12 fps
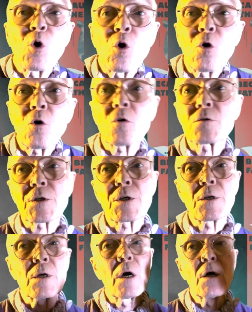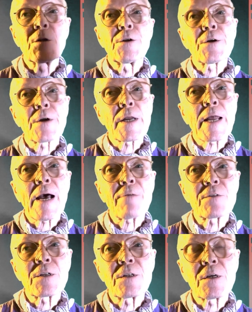old. You're going to
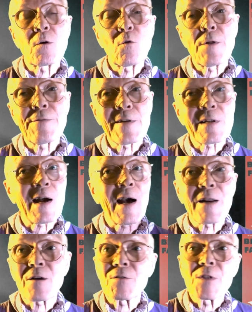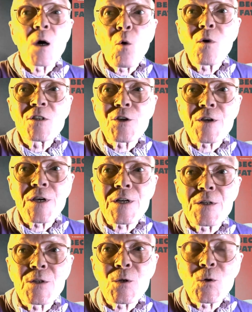have to deal with it. I don't know what you're going
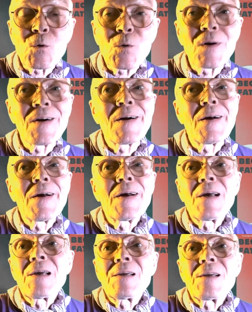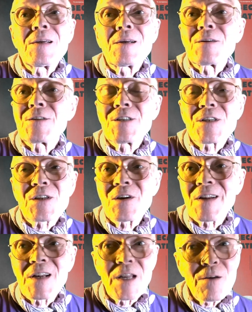to do. You're just
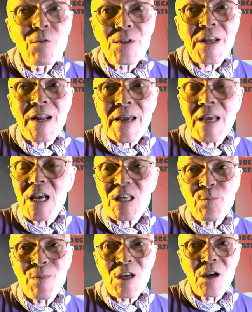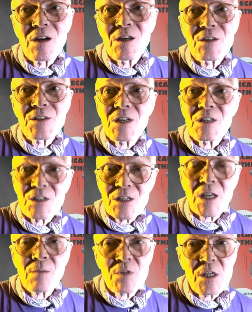going to live with it, I guess, because it
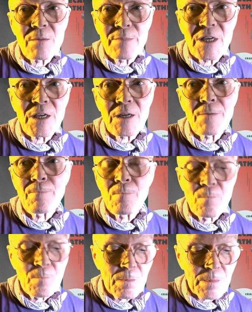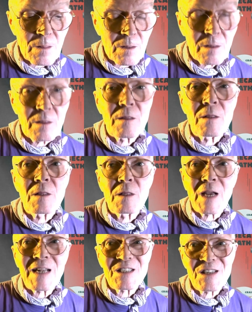seems to be
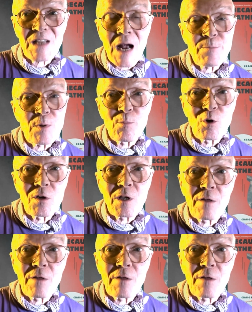not stoppable